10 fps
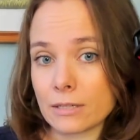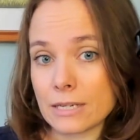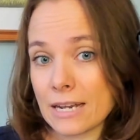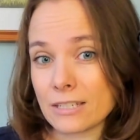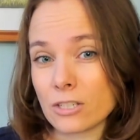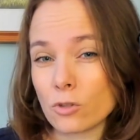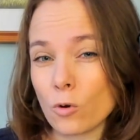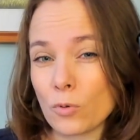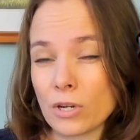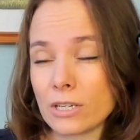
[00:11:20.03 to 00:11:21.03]
It has the
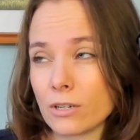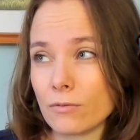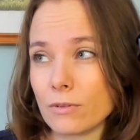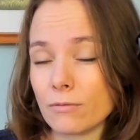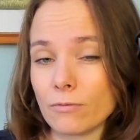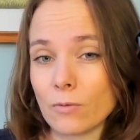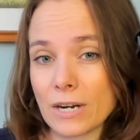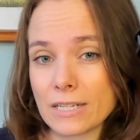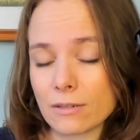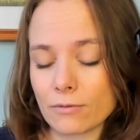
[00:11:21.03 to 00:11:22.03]
Scorpio energy of the
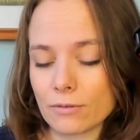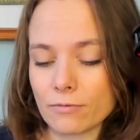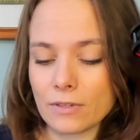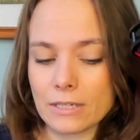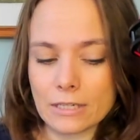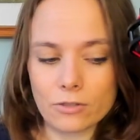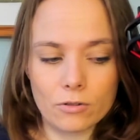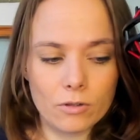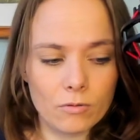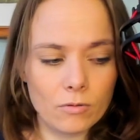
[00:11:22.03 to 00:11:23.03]
rise of the phoenix, you know.